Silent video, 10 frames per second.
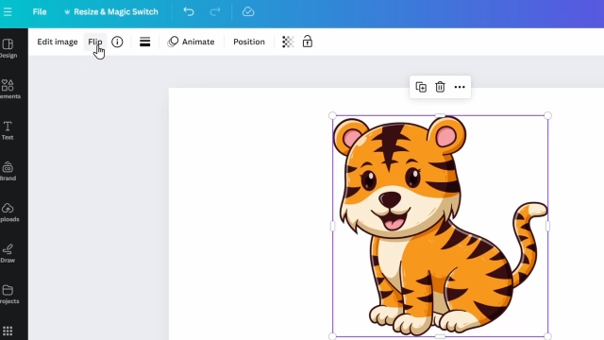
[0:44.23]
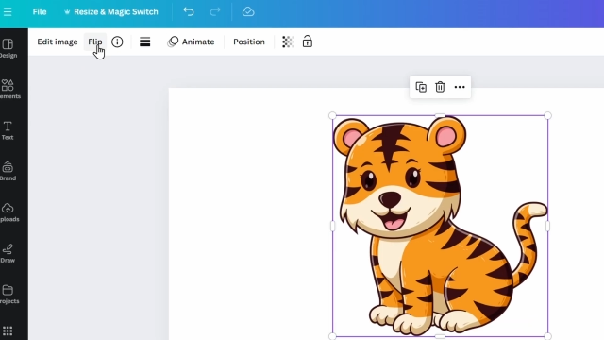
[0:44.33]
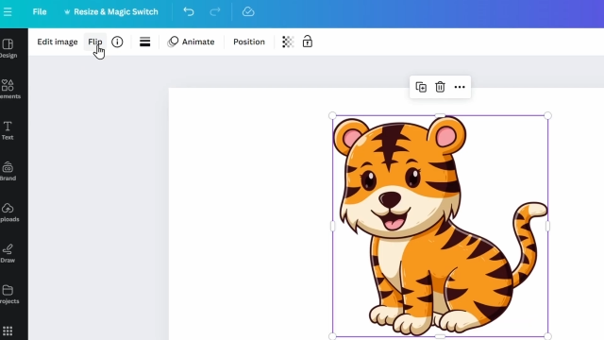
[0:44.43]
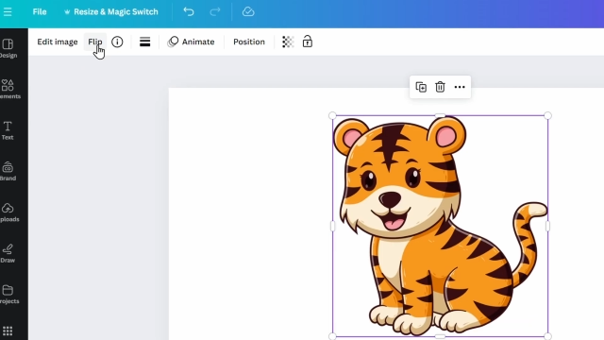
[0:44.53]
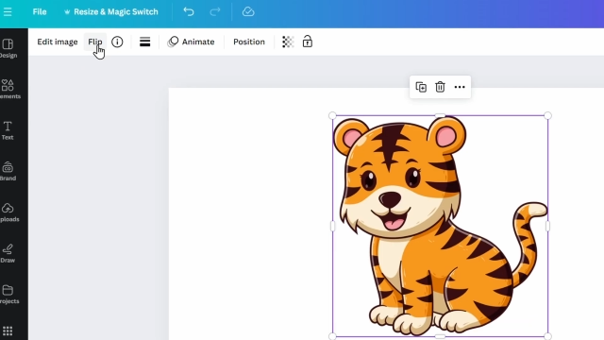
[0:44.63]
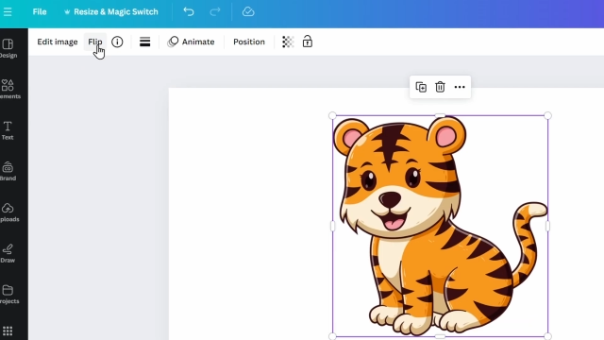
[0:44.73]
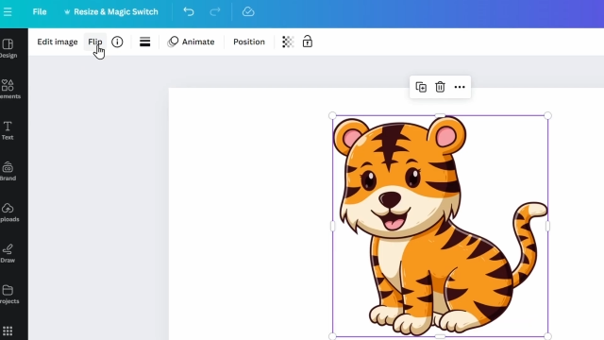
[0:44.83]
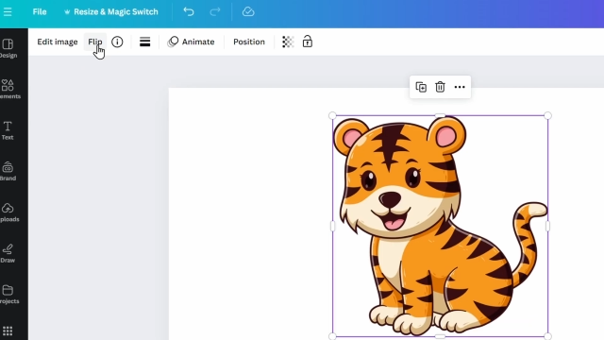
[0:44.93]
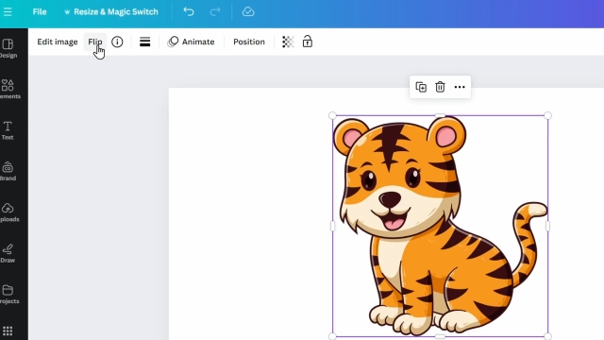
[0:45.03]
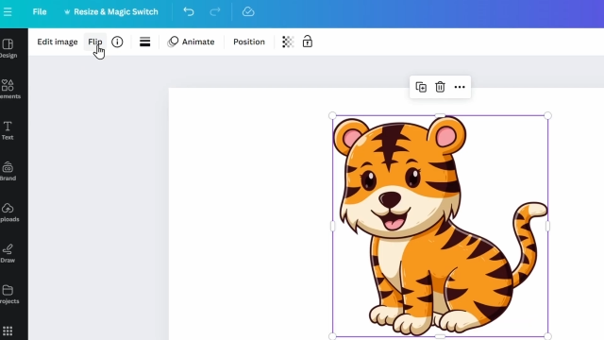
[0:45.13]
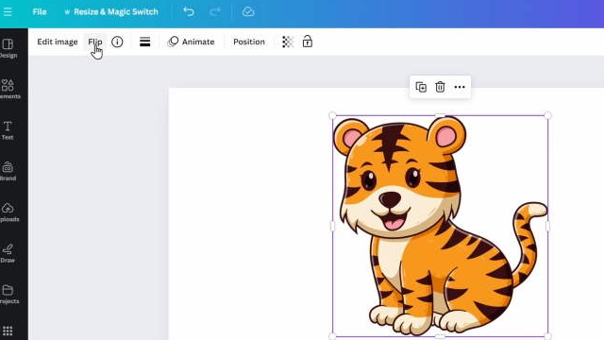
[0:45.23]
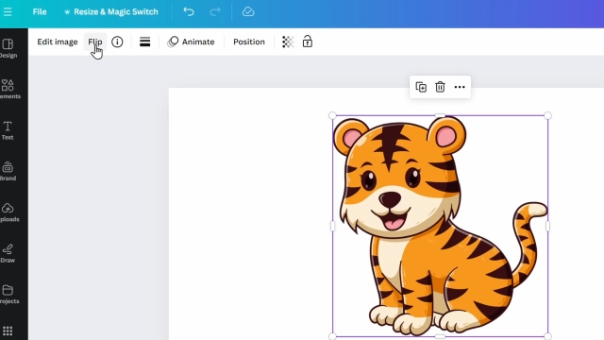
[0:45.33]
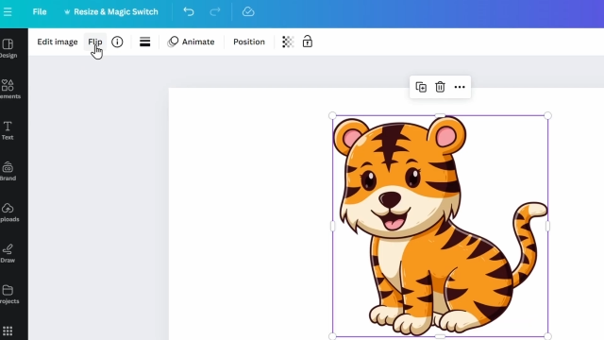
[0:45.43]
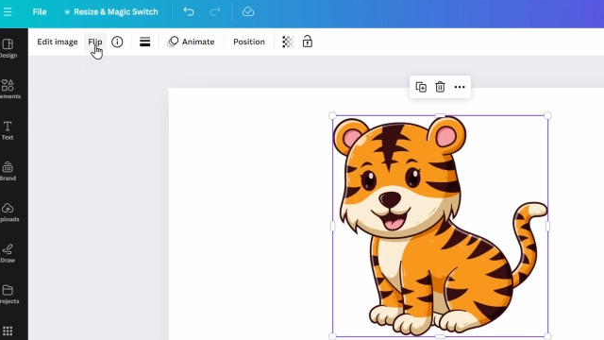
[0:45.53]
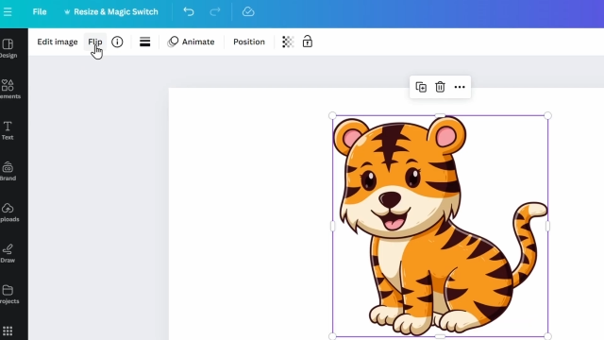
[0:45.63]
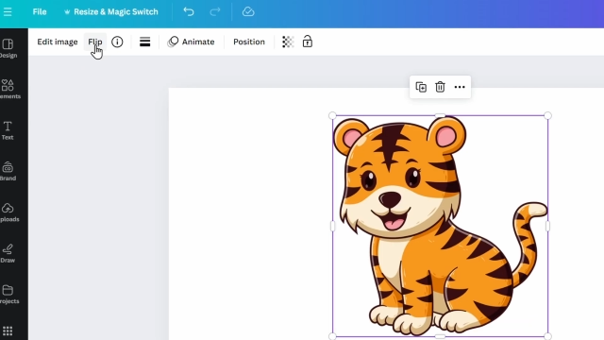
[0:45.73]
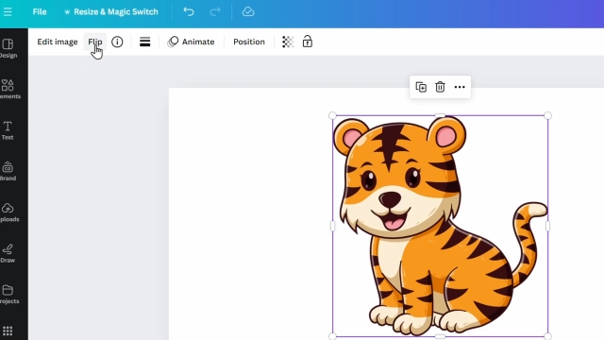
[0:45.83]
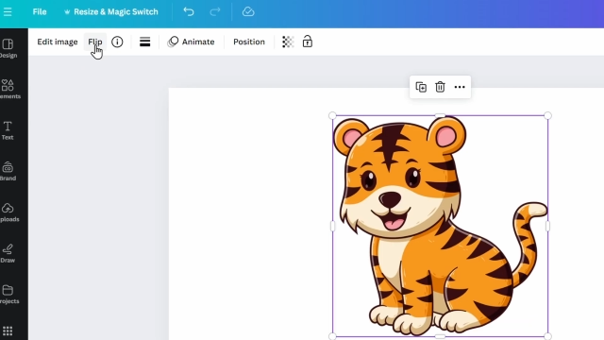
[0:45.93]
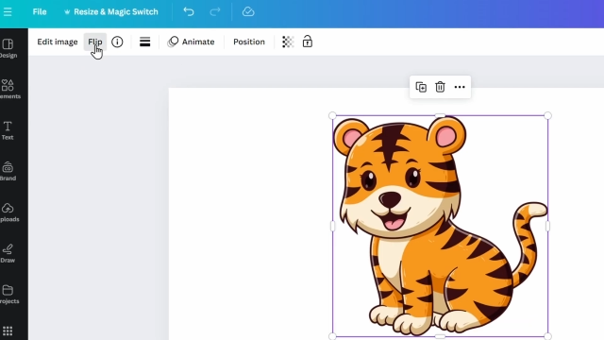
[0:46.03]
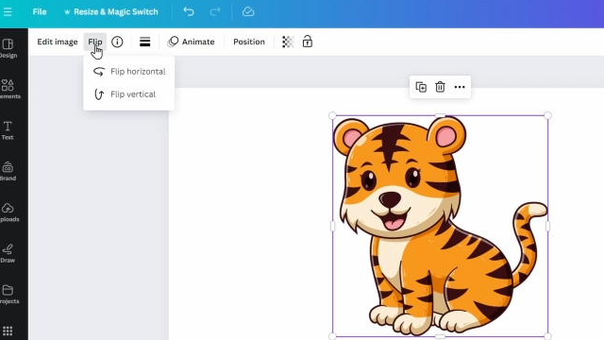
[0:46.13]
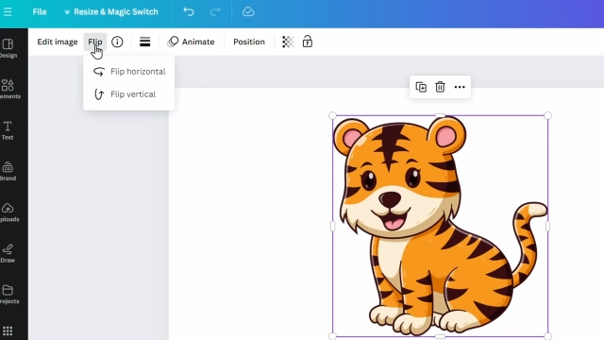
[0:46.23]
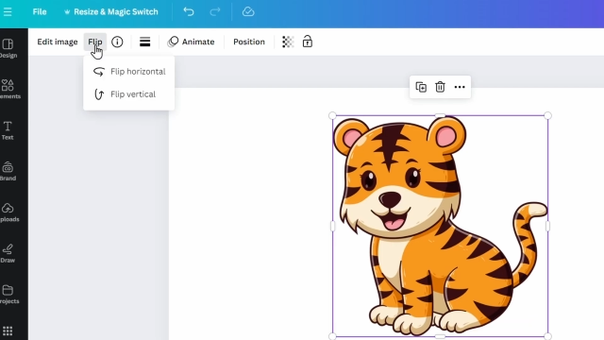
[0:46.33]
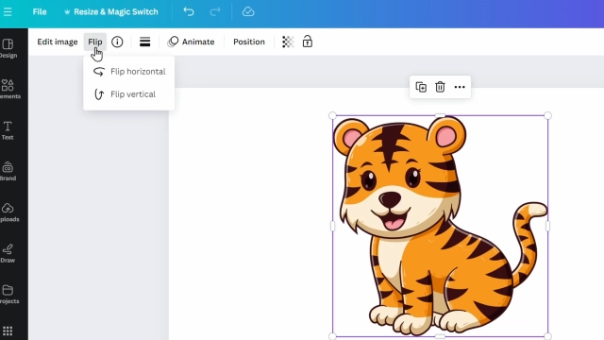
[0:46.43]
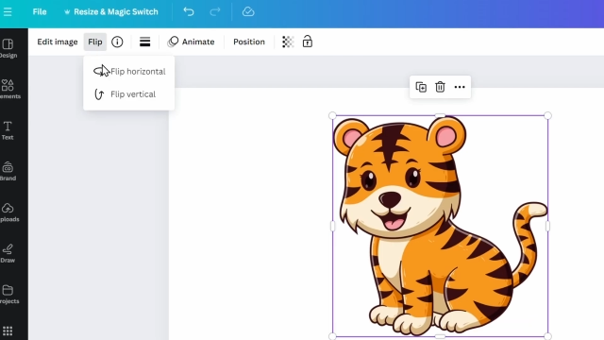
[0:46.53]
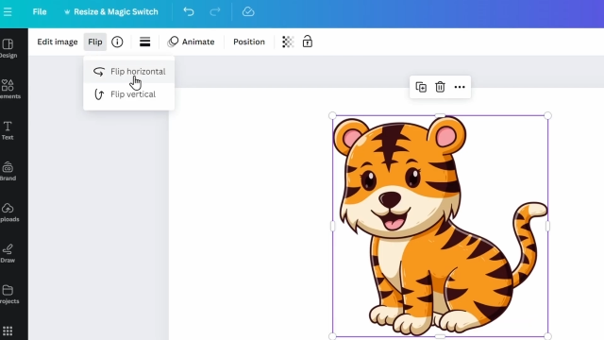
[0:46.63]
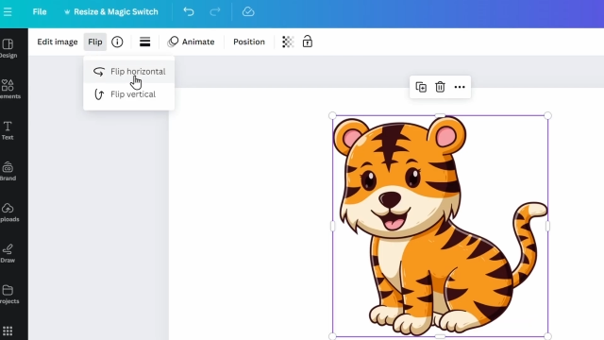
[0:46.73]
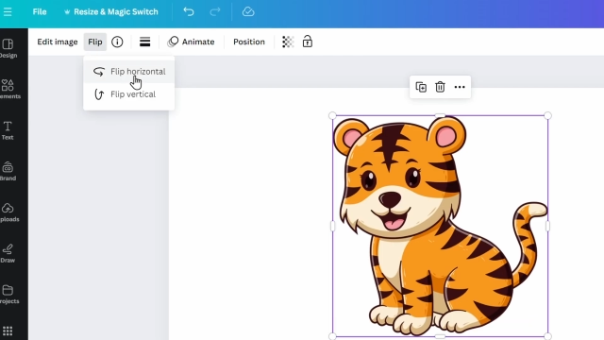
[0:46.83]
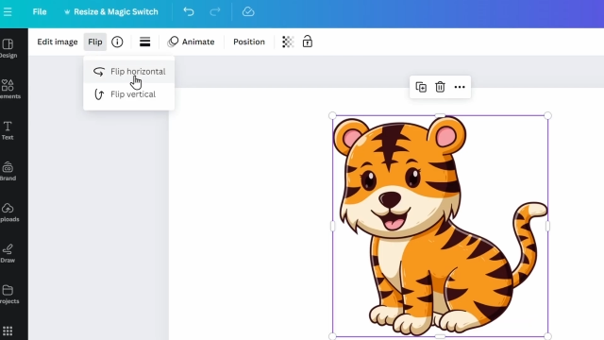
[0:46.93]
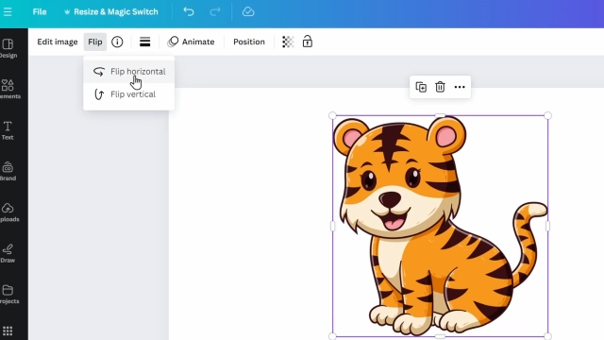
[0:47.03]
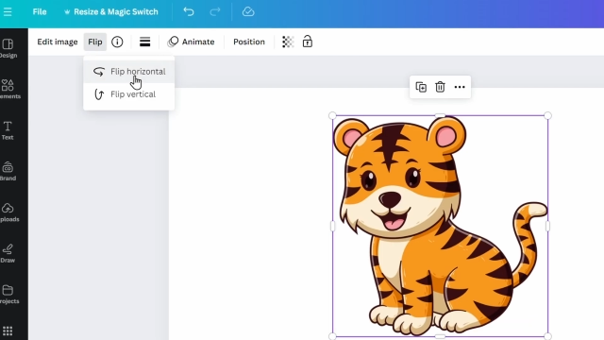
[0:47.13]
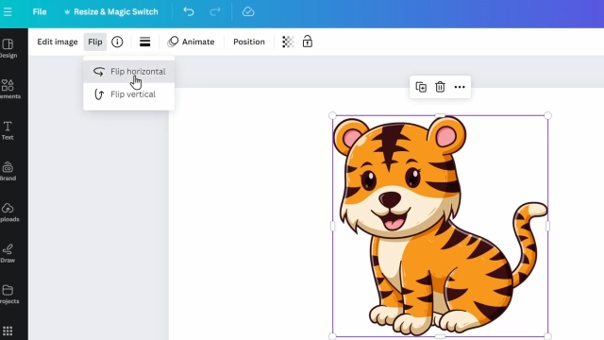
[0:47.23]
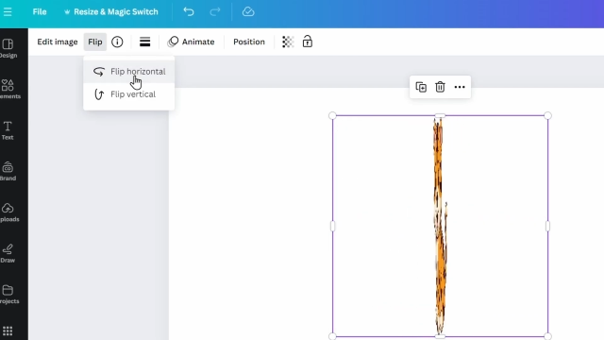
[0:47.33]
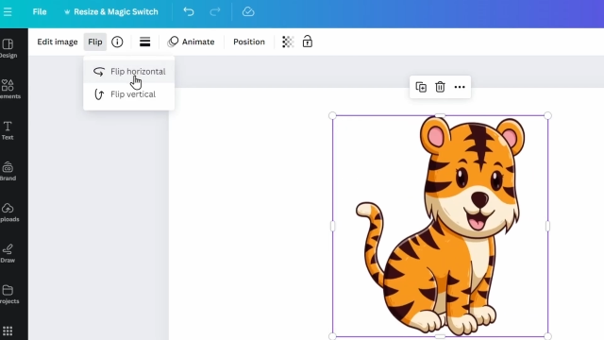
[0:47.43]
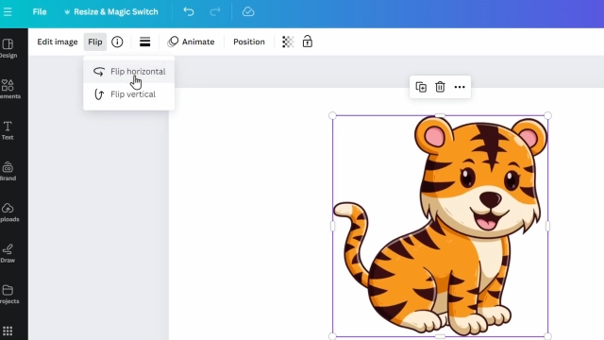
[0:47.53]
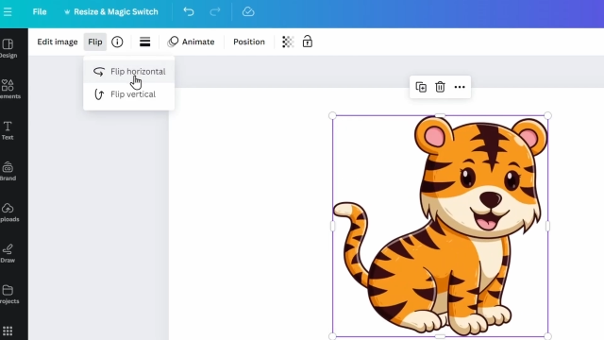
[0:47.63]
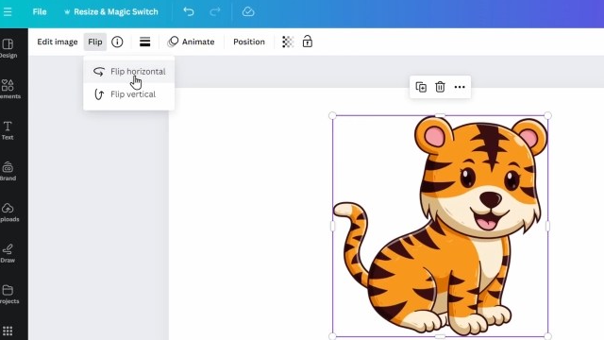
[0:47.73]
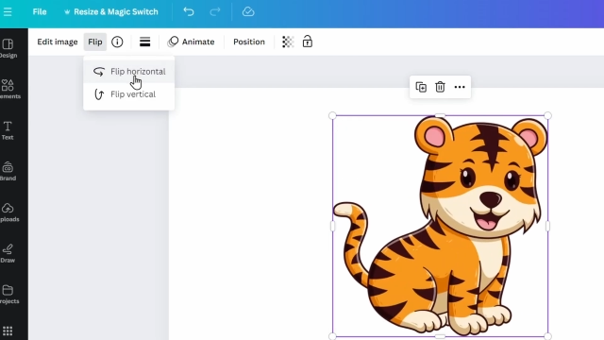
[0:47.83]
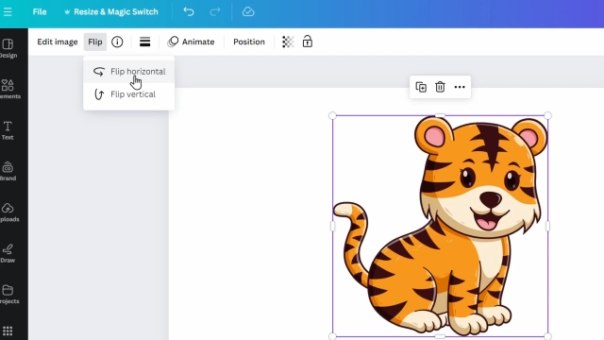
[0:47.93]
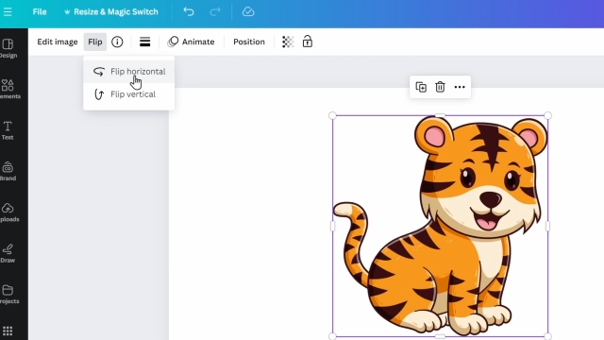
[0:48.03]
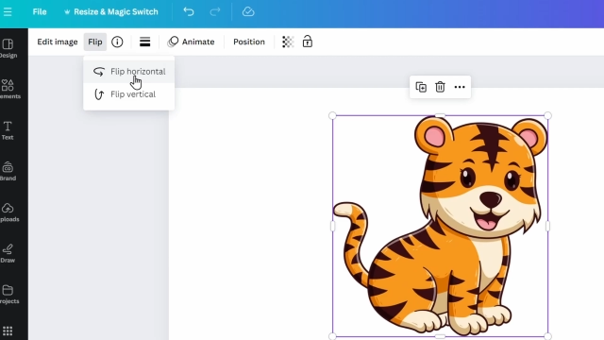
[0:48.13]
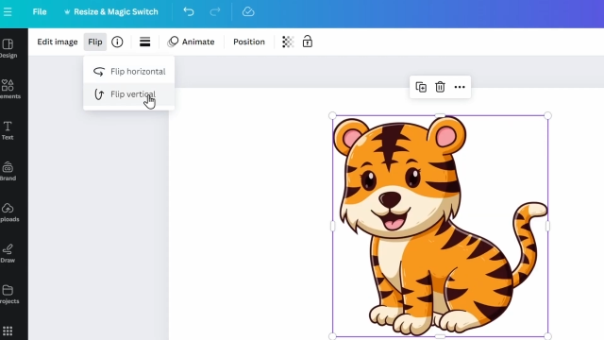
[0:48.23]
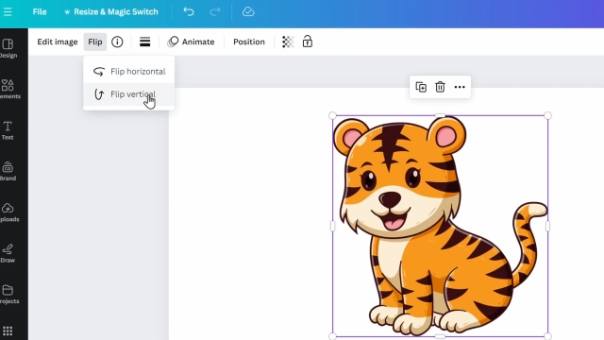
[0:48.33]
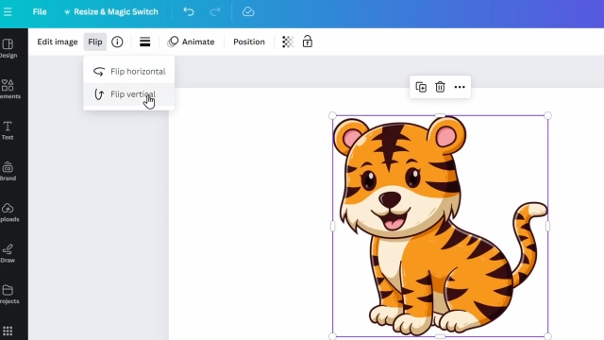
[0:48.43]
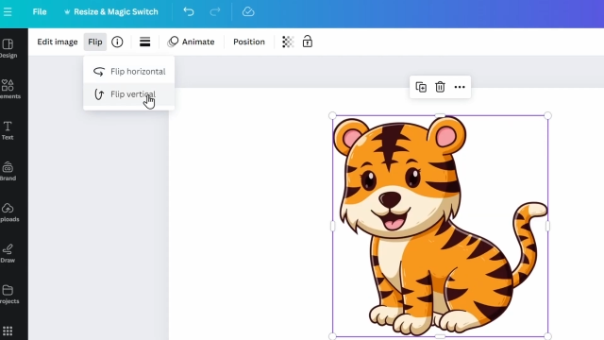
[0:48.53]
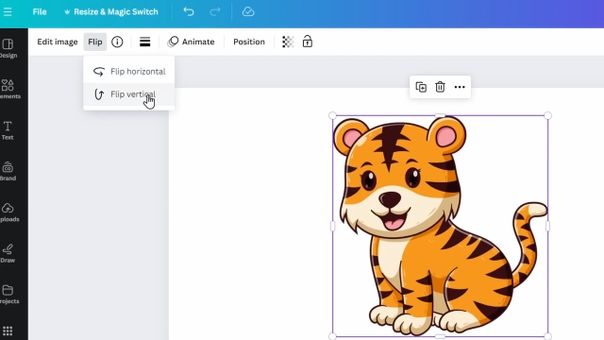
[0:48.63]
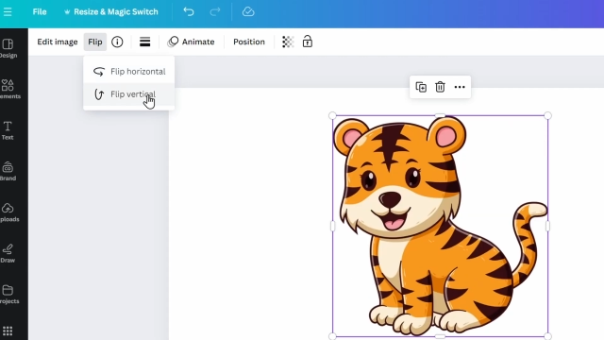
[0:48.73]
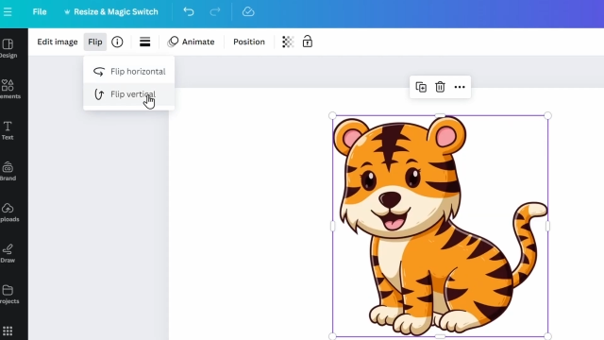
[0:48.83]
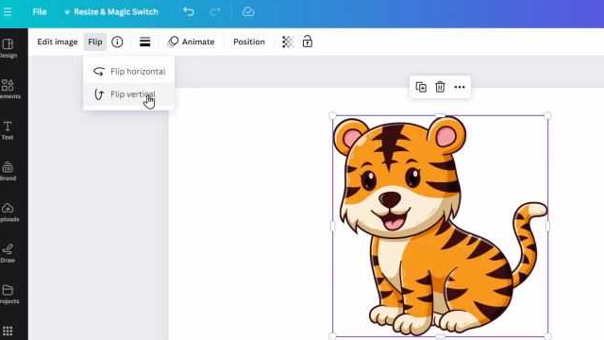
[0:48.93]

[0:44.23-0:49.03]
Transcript: [unreadable: no face in view]